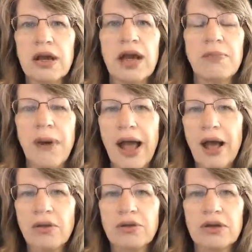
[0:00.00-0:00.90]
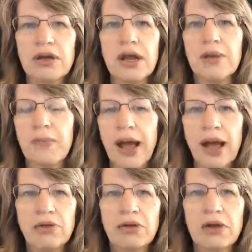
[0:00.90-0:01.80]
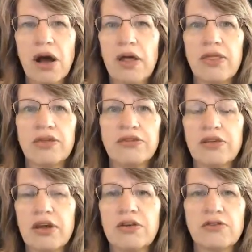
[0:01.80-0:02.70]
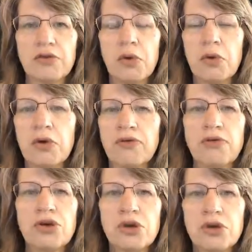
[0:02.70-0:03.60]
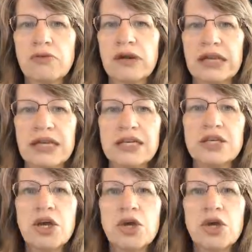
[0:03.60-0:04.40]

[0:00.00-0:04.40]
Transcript: and pounded and pounded on the Senate floor for you to release